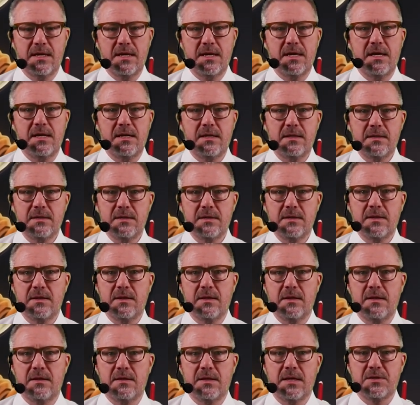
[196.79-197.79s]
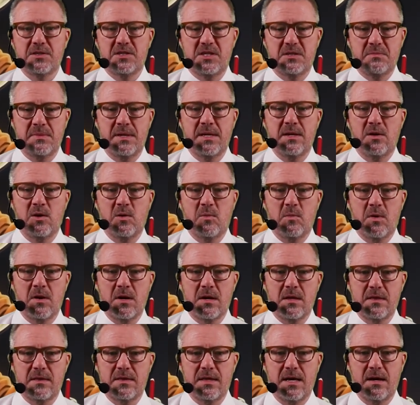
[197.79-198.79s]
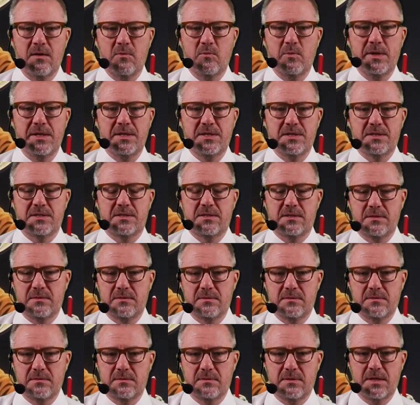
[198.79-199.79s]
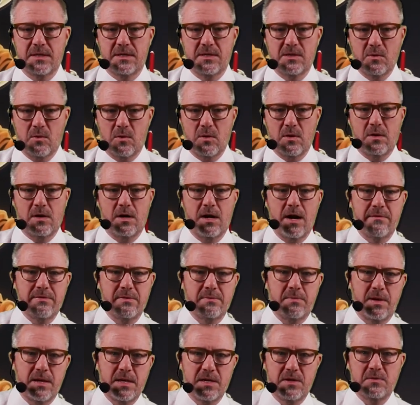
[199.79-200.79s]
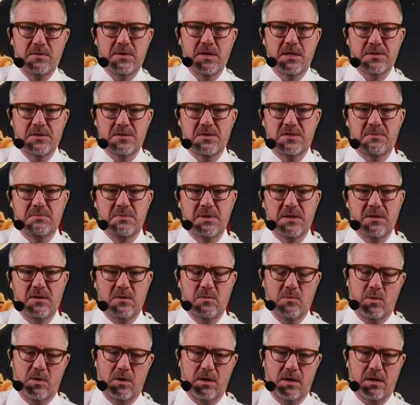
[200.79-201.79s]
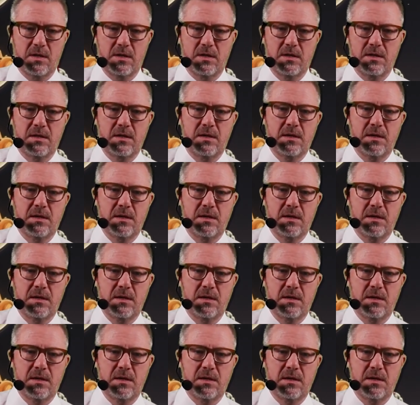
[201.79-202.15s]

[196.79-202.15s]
in that submit homework that we just ignore everybody who doesn't submit homework.